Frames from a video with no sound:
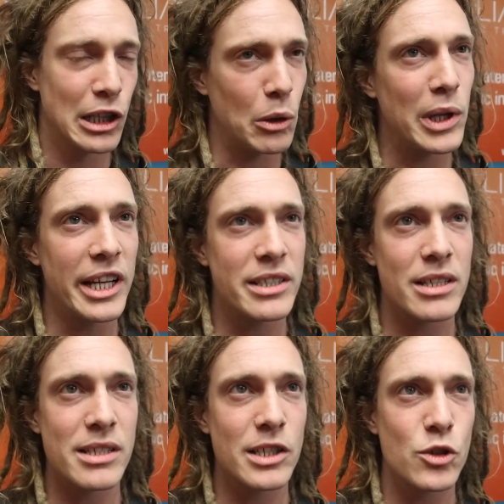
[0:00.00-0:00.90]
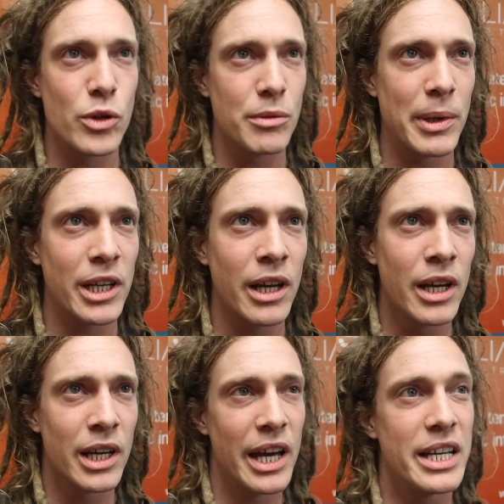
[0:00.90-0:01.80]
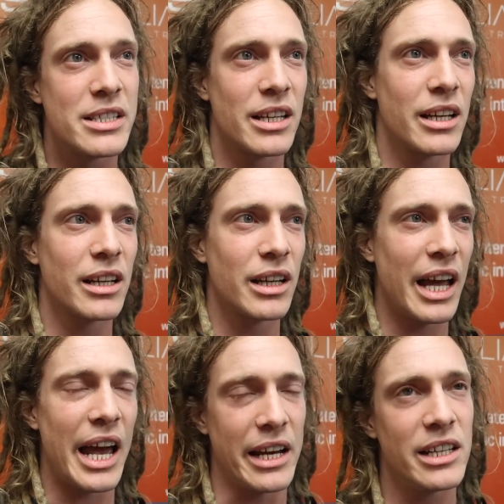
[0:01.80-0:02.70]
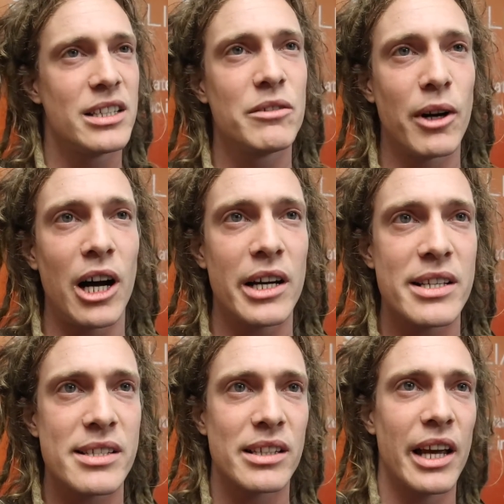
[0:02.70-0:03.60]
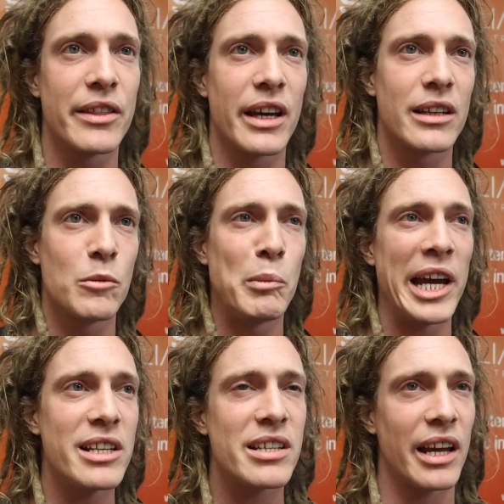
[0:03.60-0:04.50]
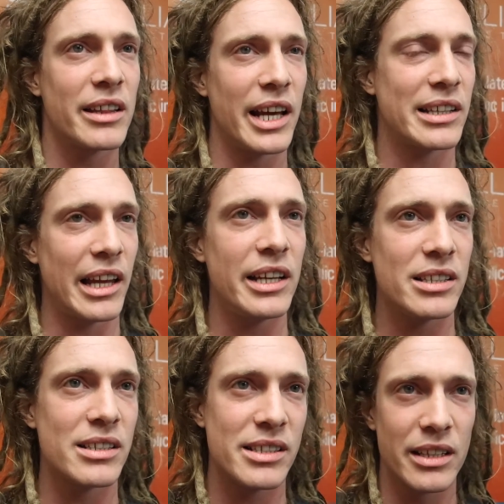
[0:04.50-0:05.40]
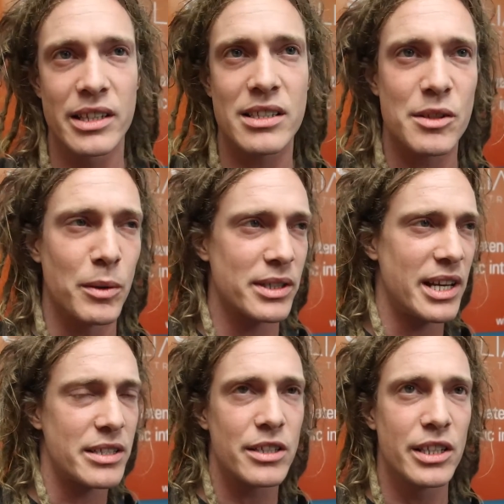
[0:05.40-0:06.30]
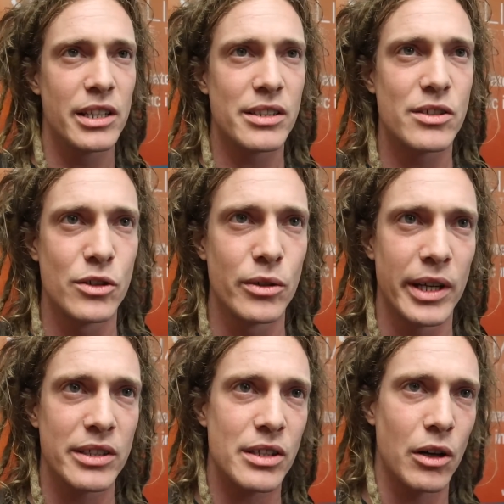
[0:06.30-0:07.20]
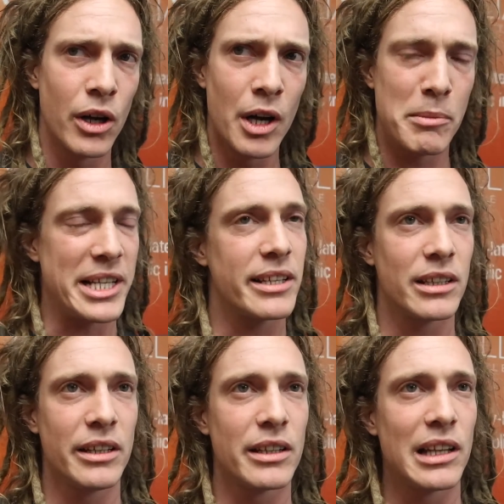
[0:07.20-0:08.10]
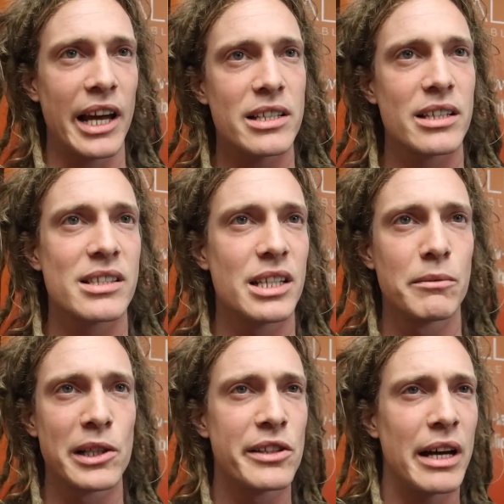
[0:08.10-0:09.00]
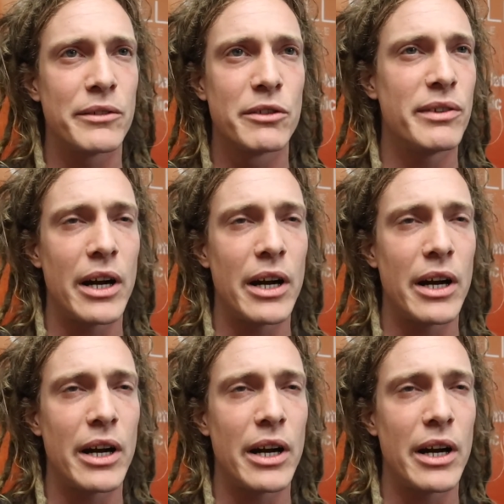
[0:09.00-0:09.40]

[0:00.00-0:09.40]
low latency streaming hitting any device and then maintain that latency, and this is what SRT is doing. So basically the latency will never